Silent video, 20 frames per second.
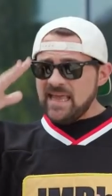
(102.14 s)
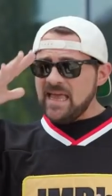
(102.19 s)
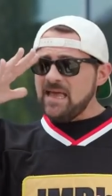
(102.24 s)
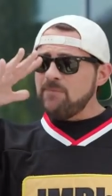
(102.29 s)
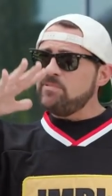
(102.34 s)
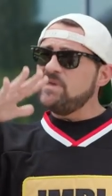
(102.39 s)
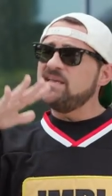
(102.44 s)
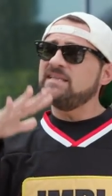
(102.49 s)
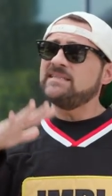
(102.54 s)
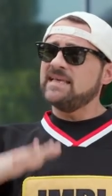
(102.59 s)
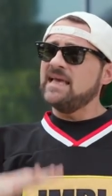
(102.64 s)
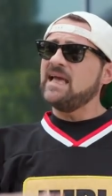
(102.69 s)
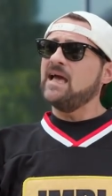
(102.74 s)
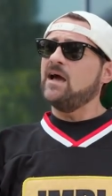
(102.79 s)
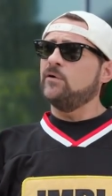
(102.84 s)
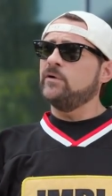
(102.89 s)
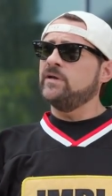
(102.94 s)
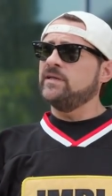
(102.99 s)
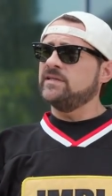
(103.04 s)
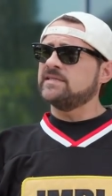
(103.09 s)
tamping
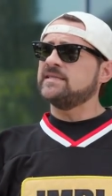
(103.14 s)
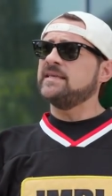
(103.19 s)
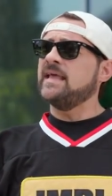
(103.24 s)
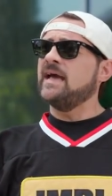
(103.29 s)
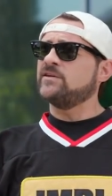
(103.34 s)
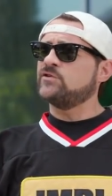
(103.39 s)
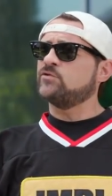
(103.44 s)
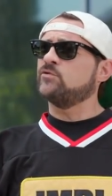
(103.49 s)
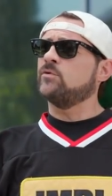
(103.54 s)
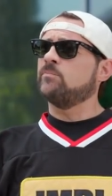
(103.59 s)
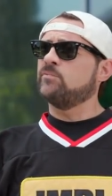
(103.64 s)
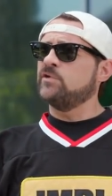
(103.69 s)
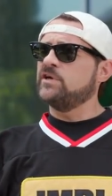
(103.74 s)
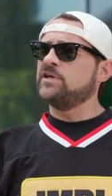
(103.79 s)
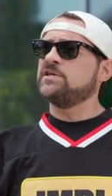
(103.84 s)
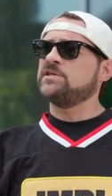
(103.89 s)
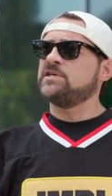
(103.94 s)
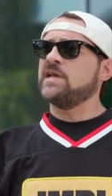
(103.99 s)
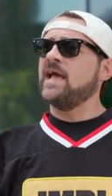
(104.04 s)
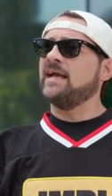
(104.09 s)
down his natural
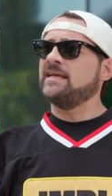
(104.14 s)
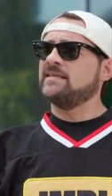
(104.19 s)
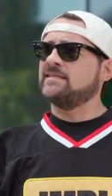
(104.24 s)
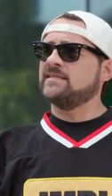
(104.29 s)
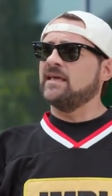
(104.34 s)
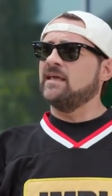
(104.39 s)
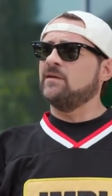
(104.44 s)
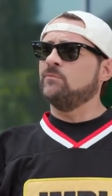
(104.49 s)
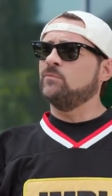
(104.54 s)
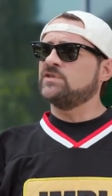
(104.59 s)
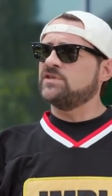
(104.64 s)
British accent,